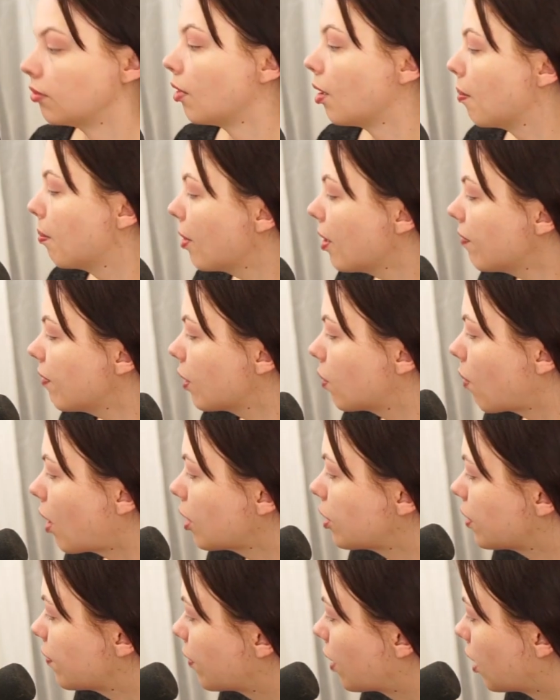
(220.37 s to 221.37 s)
Perfect
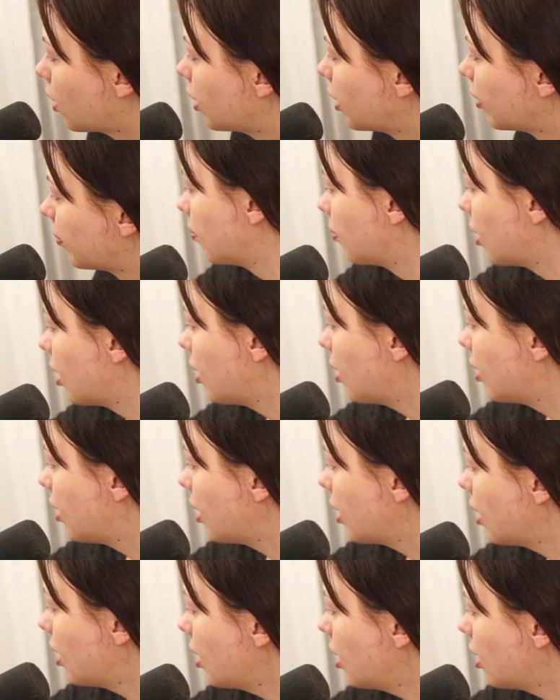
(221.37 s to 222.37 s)
wash of color. And
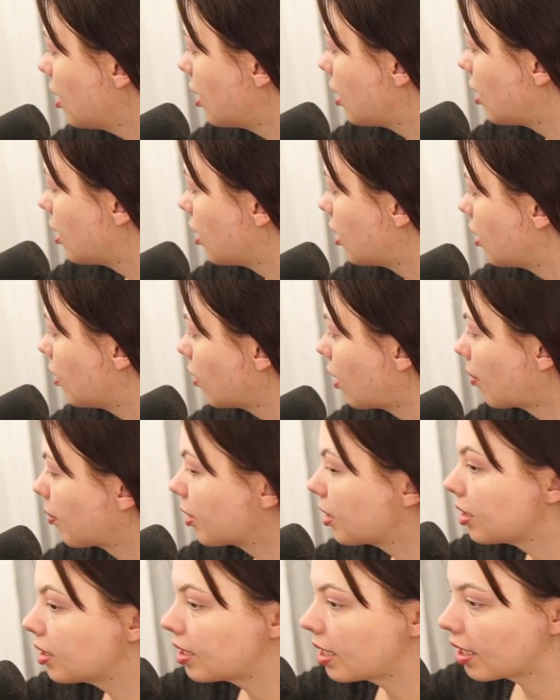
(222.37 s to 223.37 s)
then I'm
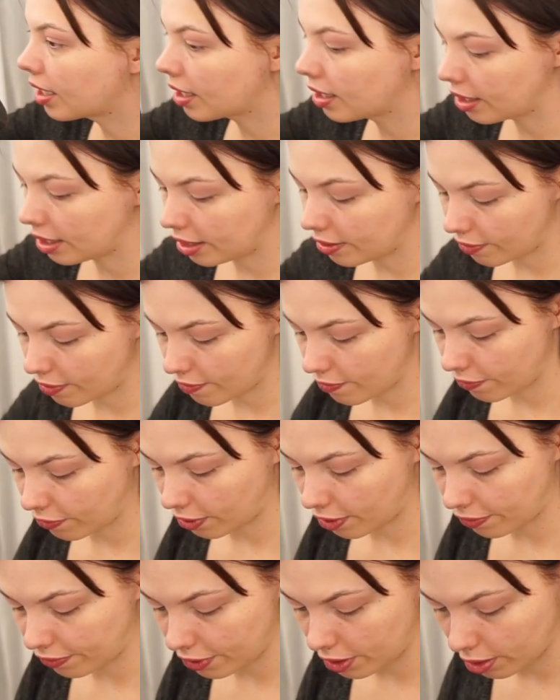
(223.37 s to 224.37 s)
gonna take an even
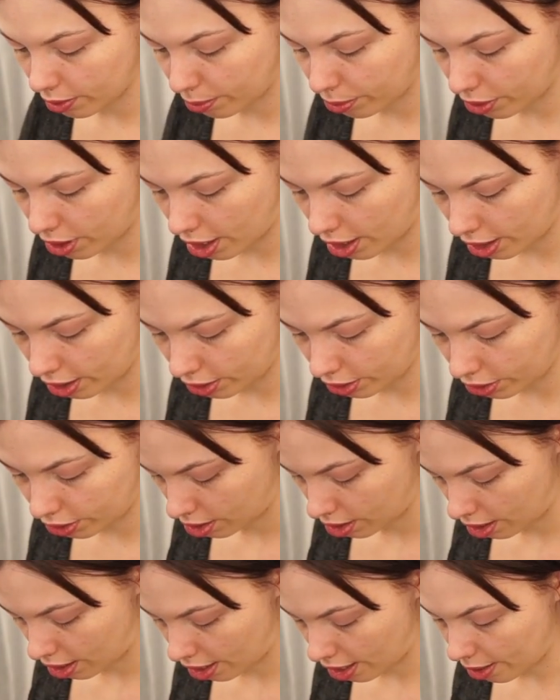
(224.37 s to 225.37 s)
fluffier brush,
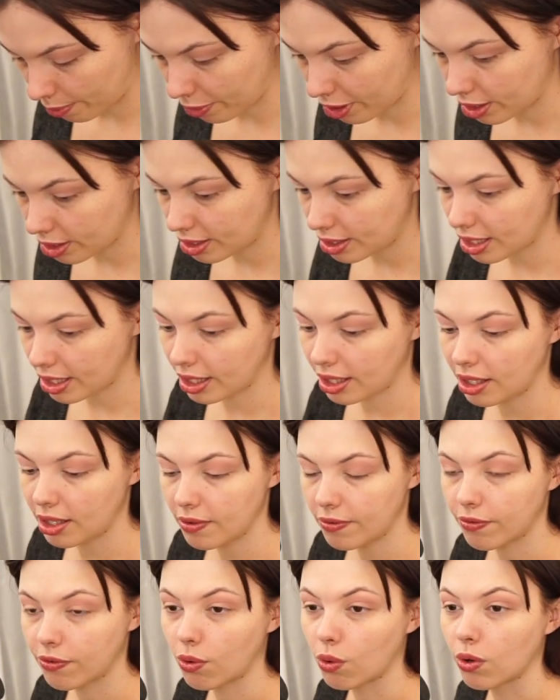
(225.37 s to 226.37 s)
and I'm gonna take
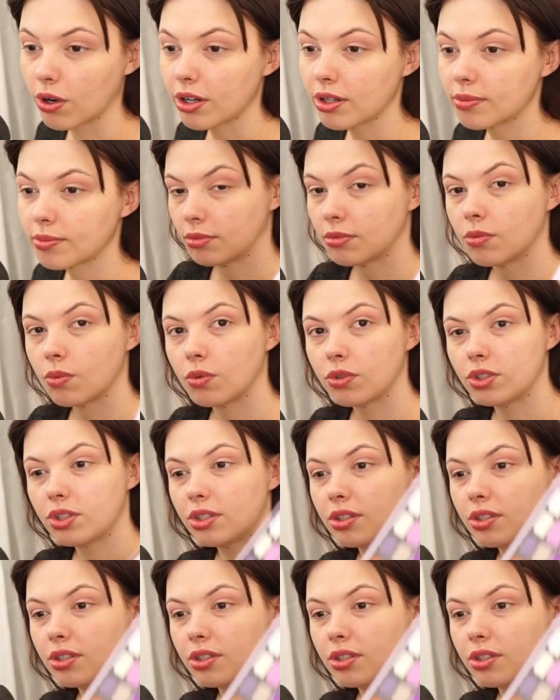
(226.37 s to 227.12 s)
E4, which is